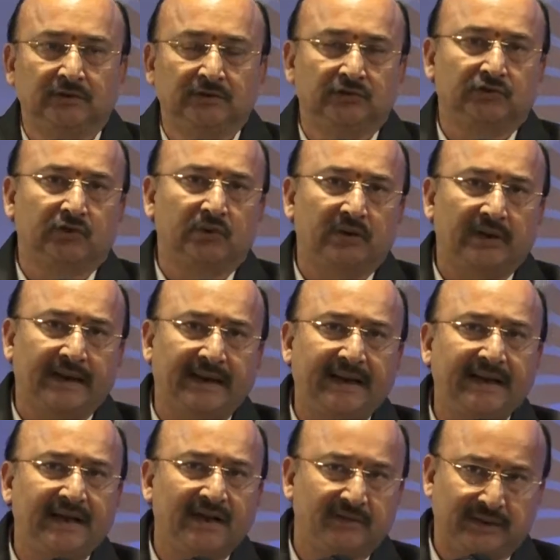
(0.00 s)
So
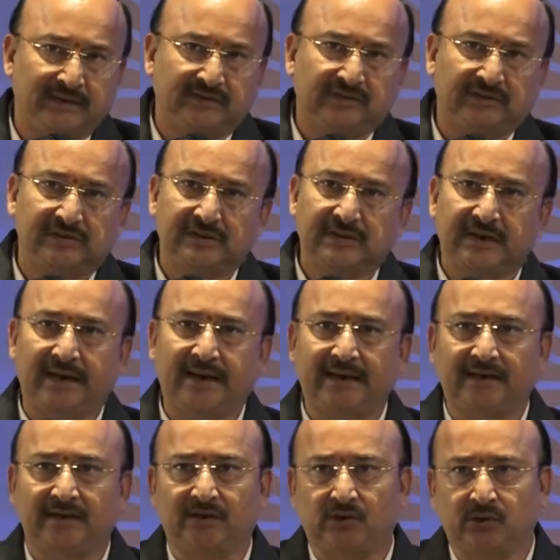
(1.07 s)
any grievance
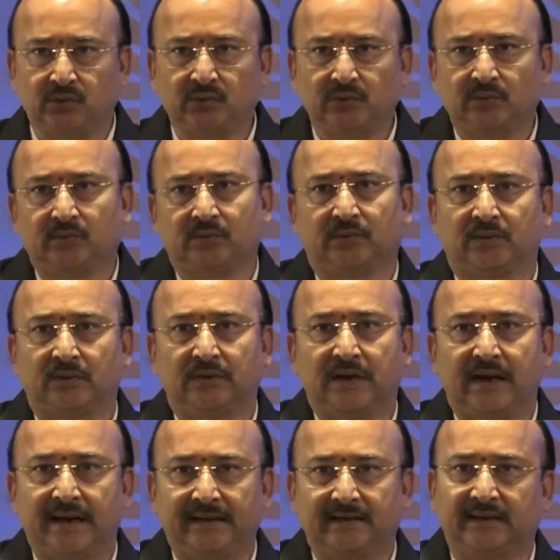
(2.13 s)
related to
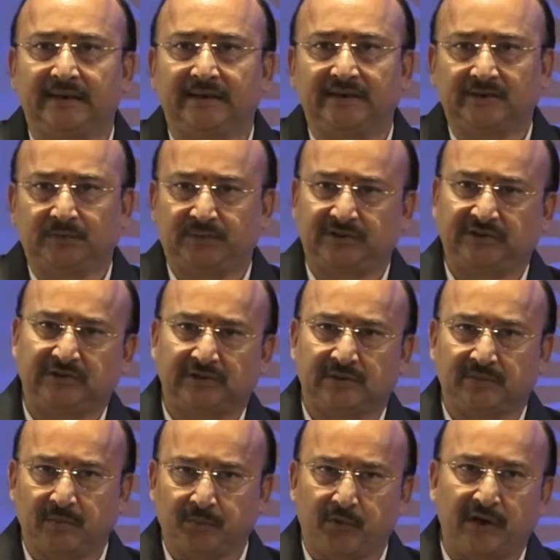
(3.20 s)
either interpretation
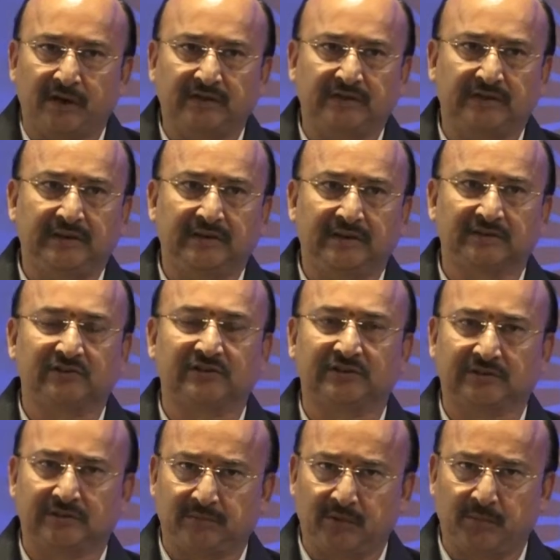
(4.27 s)
of the policy,
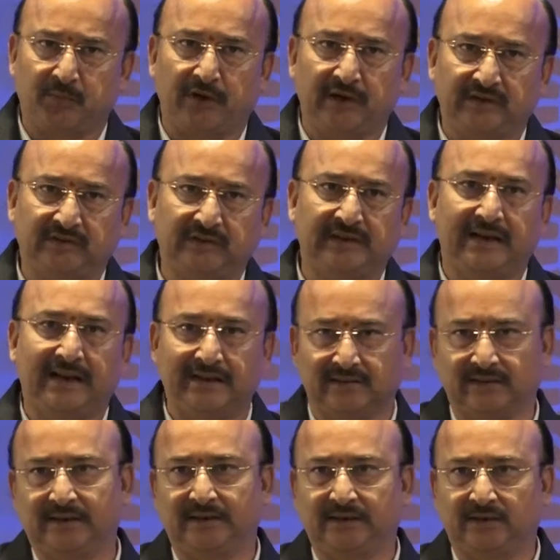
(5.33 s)
construction of the policy as
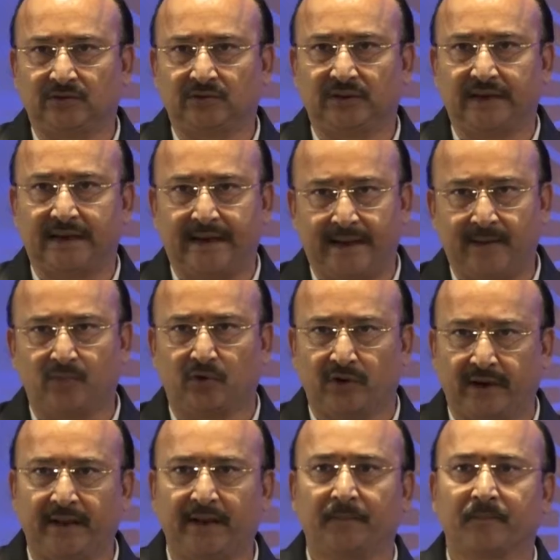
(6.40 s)
related to the claim
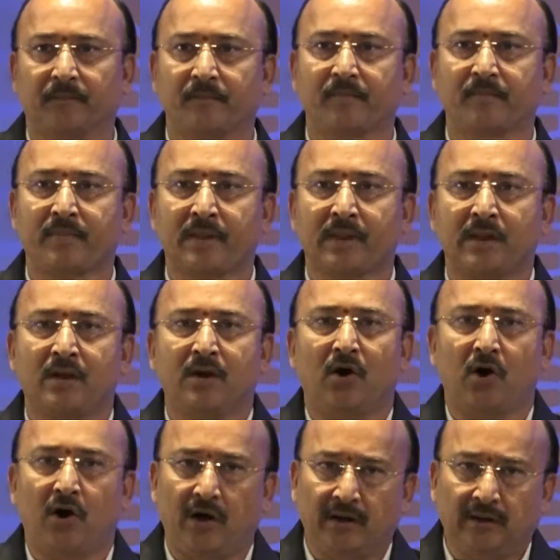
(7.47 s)
only,
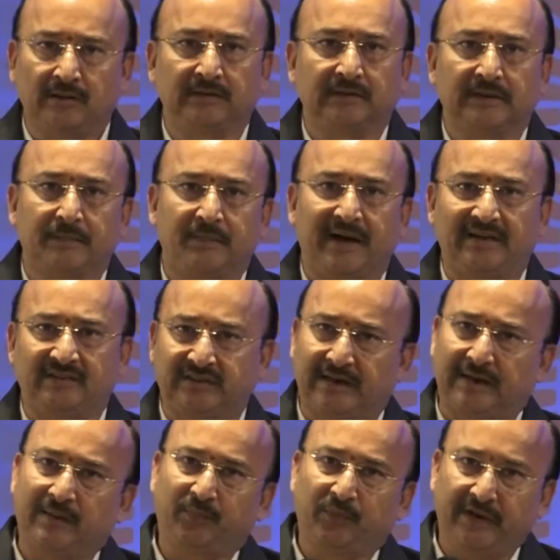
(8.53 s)
or
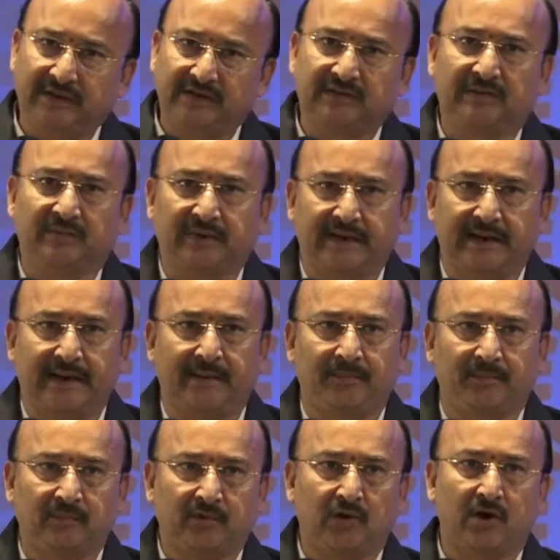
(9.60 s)
partial repudiation of the
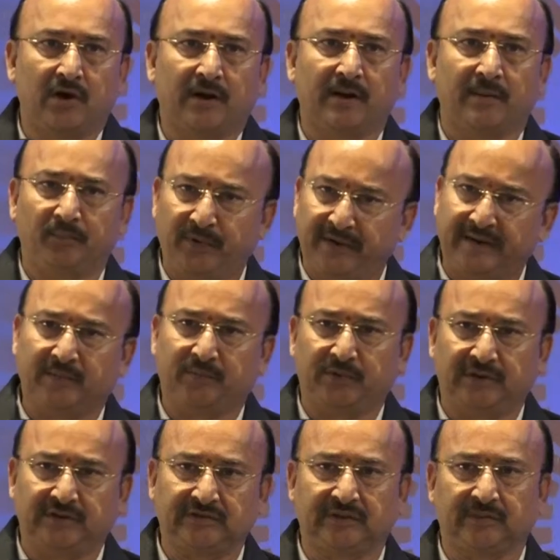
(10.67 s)
claim, or complete
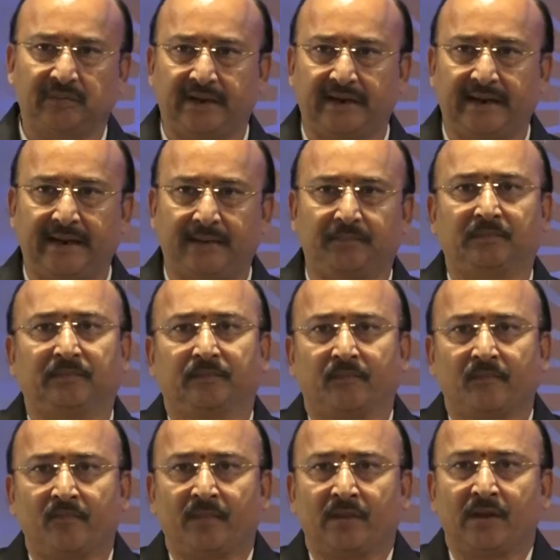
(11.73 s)
repudiation of the claim,
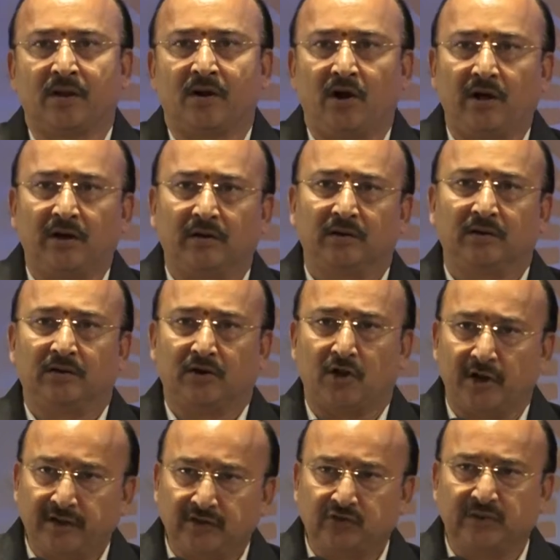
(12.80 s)
or
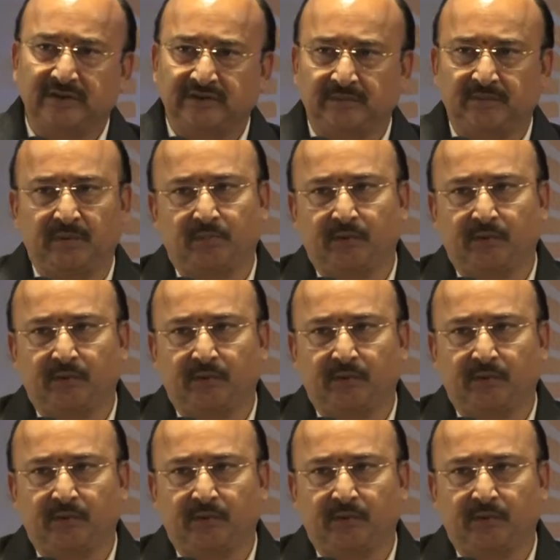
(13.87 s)
non-issuance of the